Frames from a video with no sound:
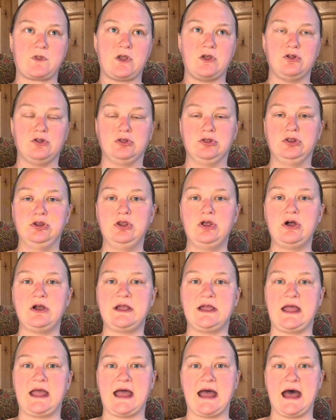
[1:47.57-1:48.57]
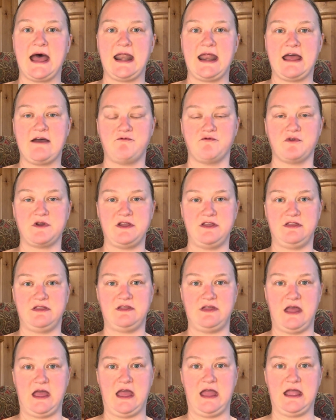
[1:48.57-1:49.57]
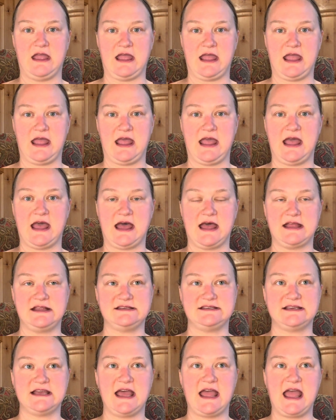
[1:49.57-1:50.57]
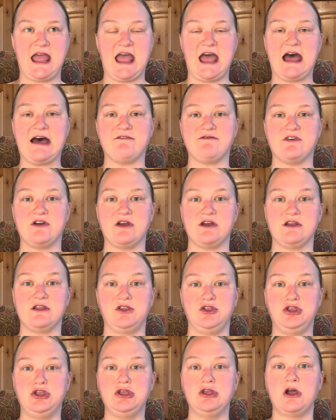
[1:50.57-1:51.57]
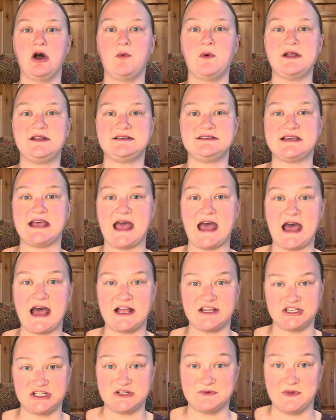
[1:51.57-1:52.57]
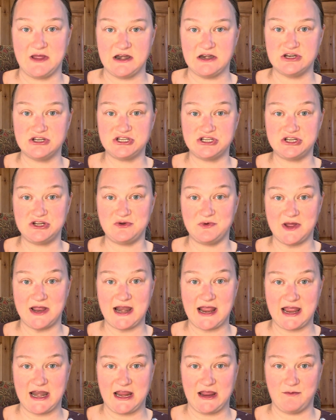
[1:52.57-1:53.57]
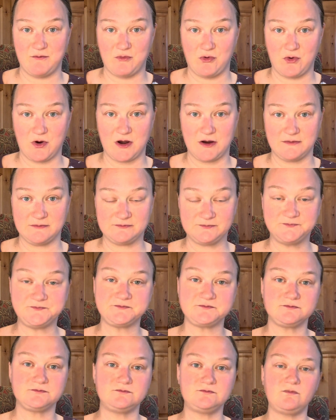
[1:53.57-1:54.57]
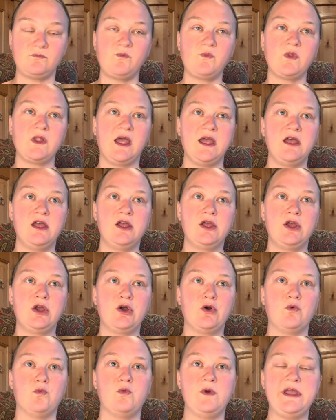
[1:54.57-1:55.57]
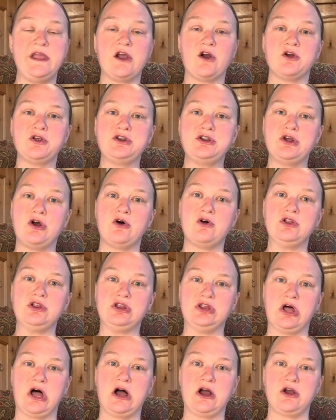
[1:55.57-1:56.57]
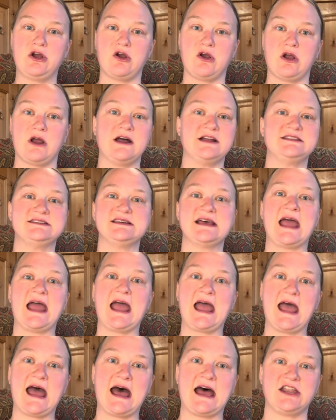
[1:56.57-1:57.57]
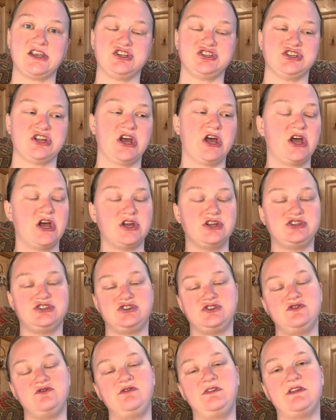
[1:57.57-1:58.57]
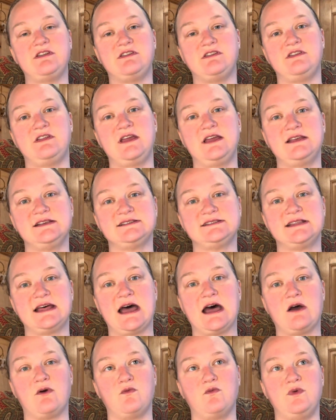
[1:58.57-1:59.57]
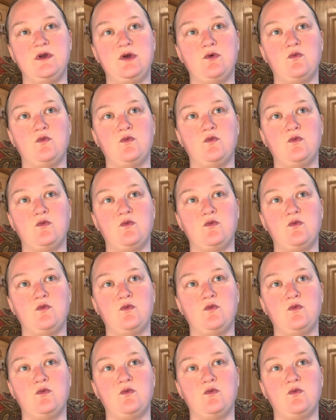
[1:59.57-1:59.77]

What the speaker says: look at everything and have no attachment to it anymore. We are no longer attached to the things that we